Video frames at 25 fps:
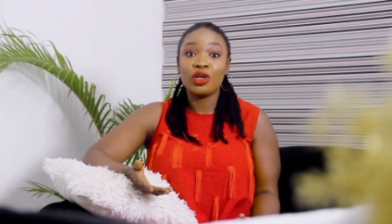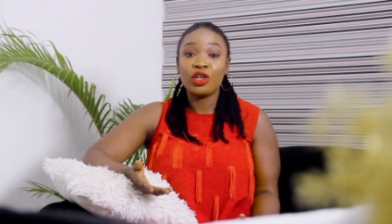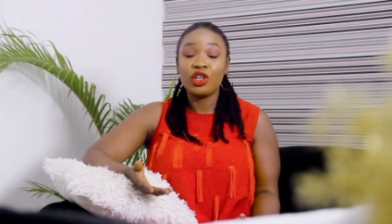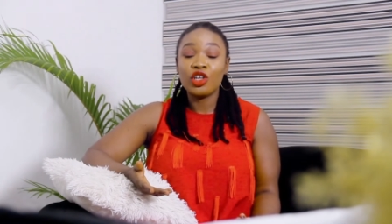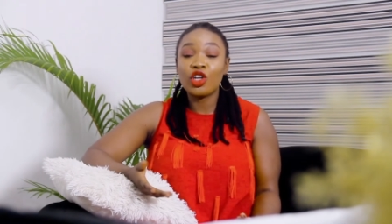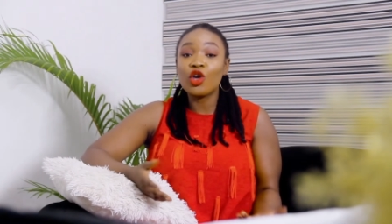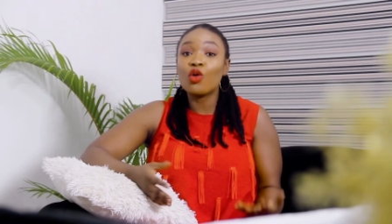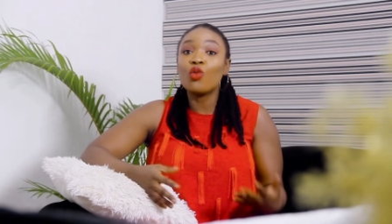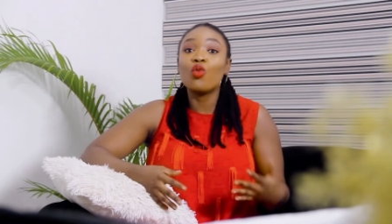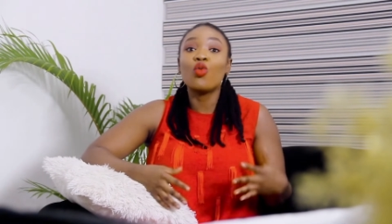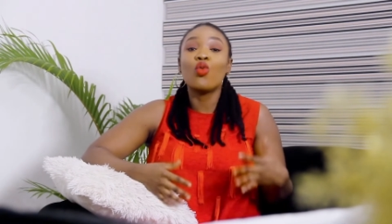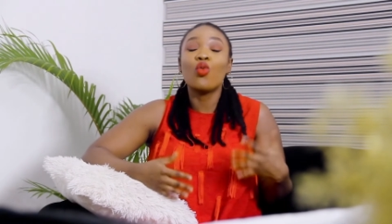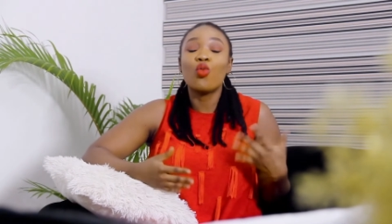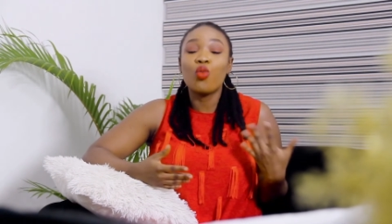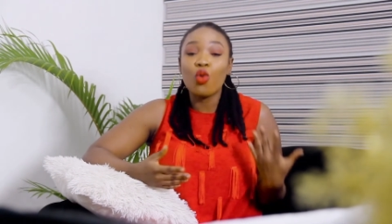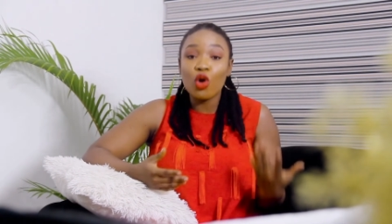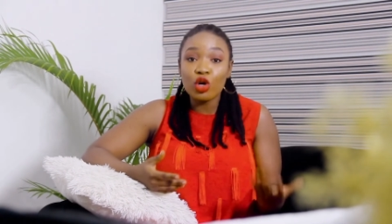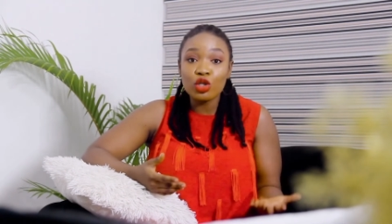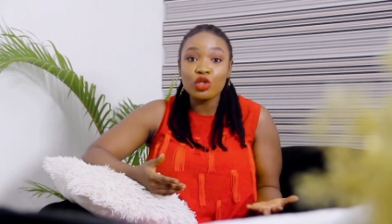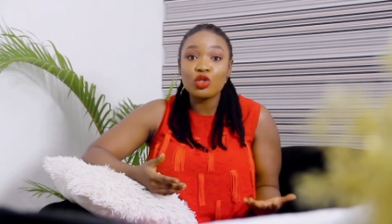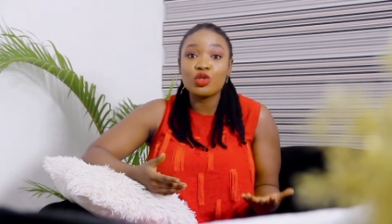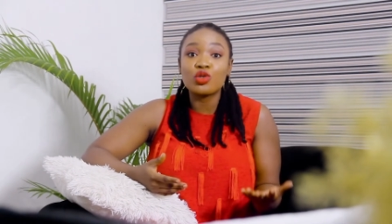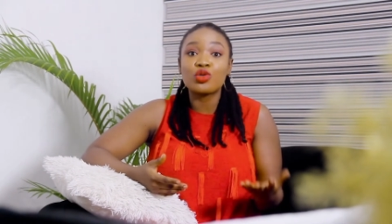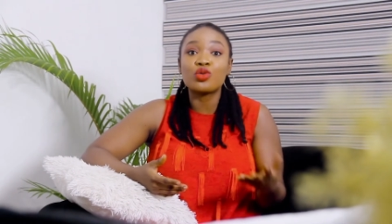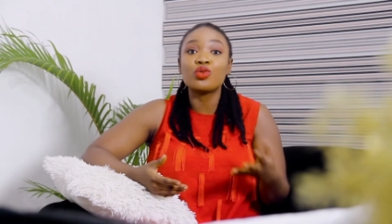They will
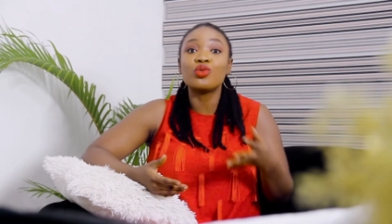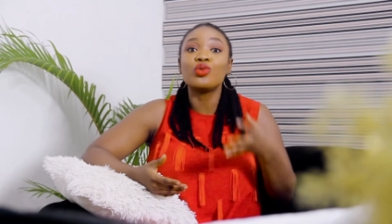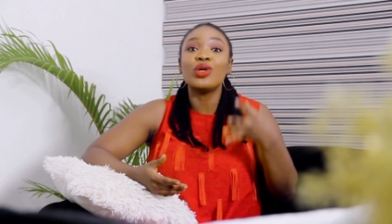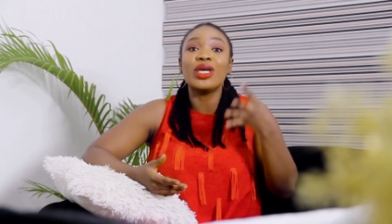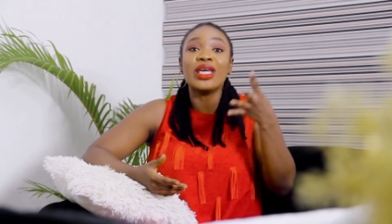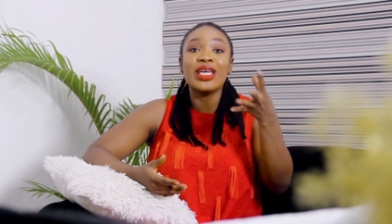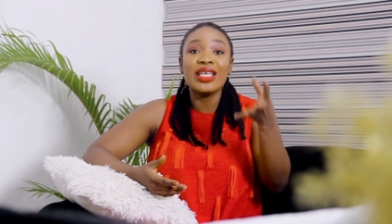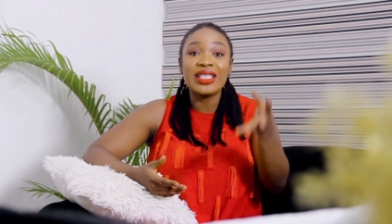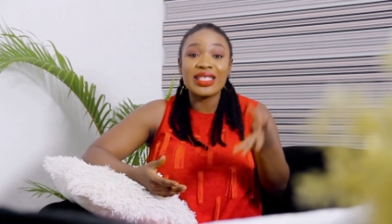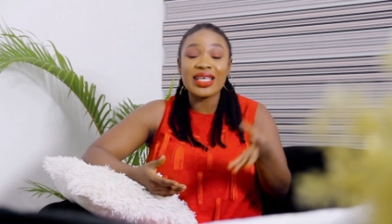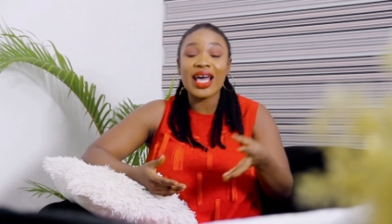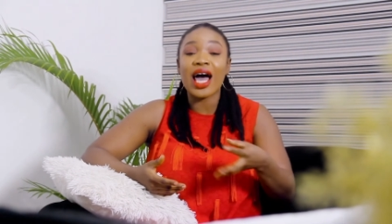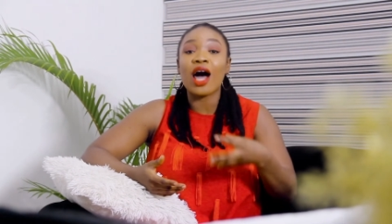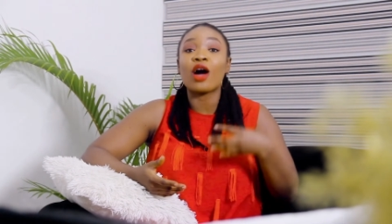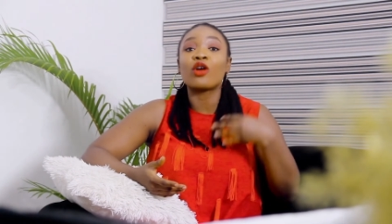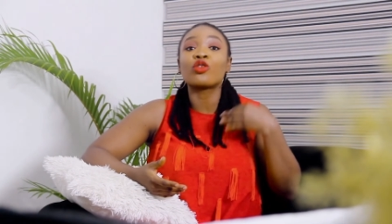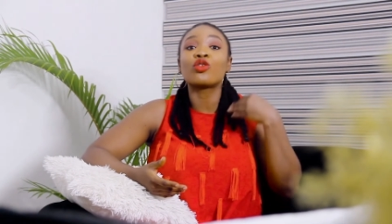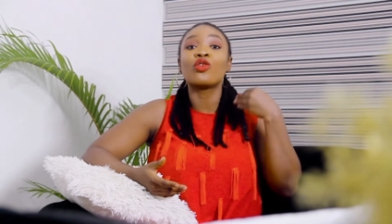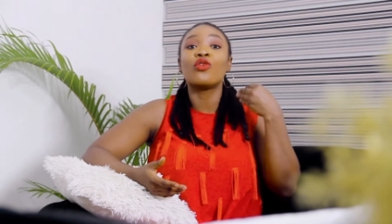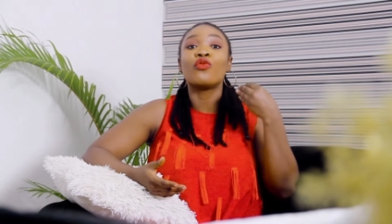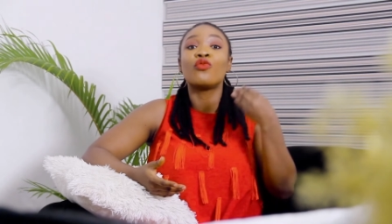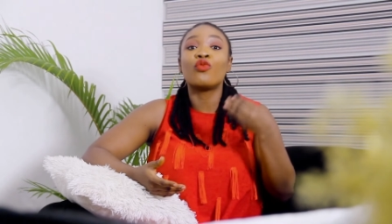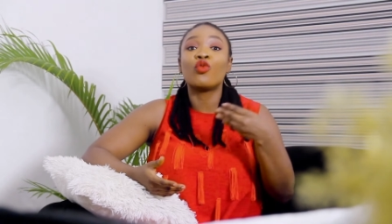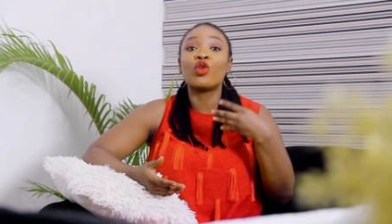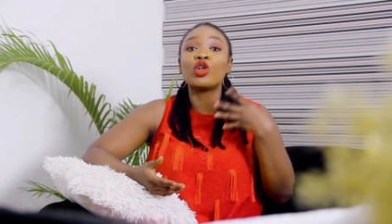want to eat out
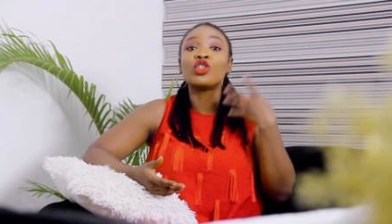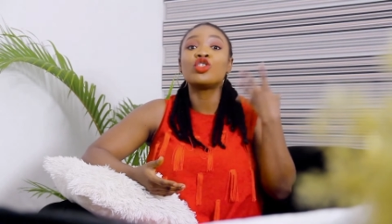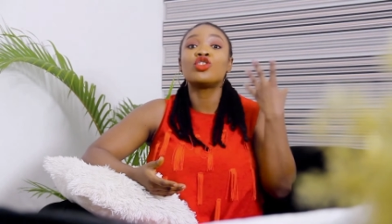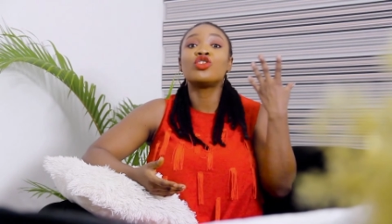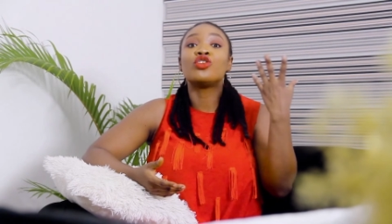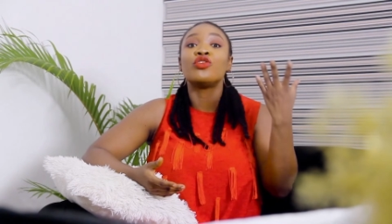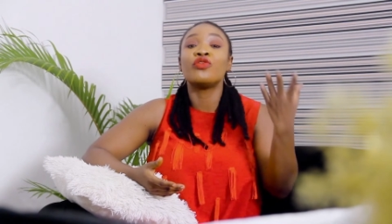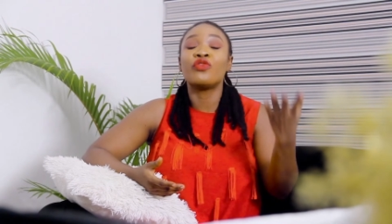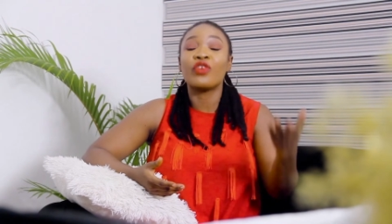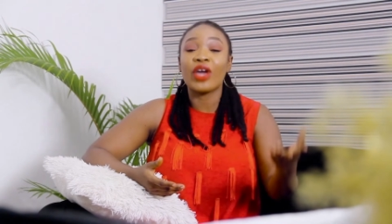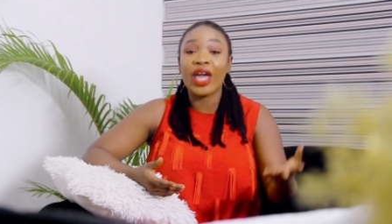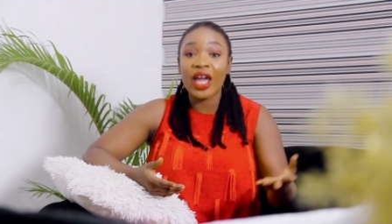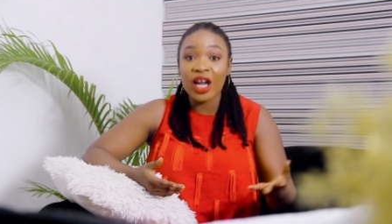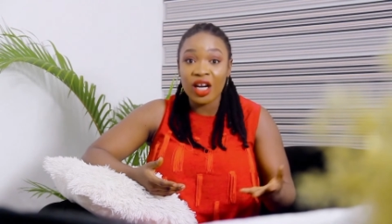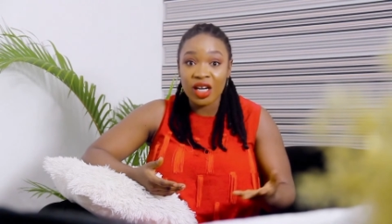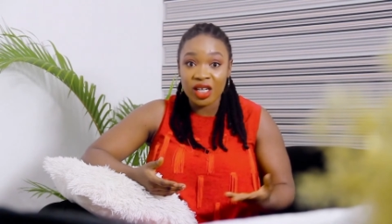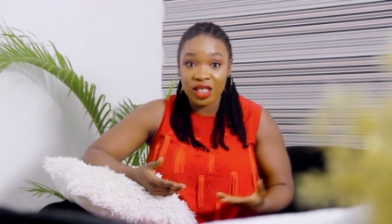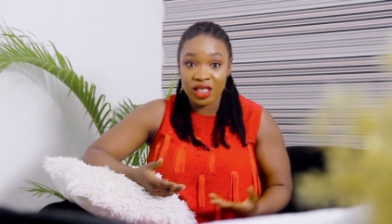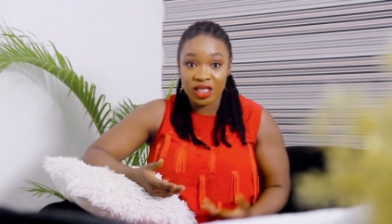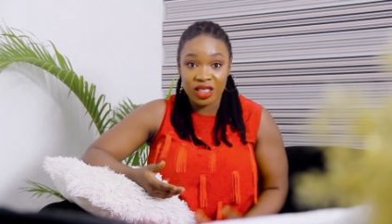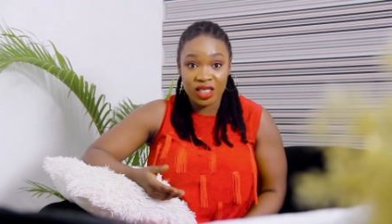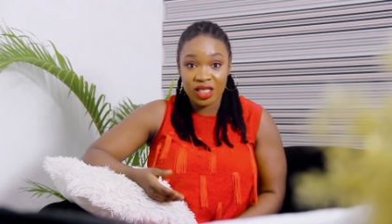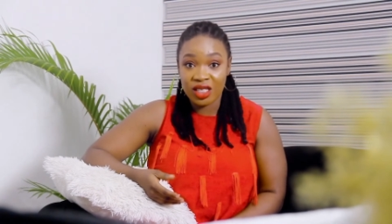of what you've earned.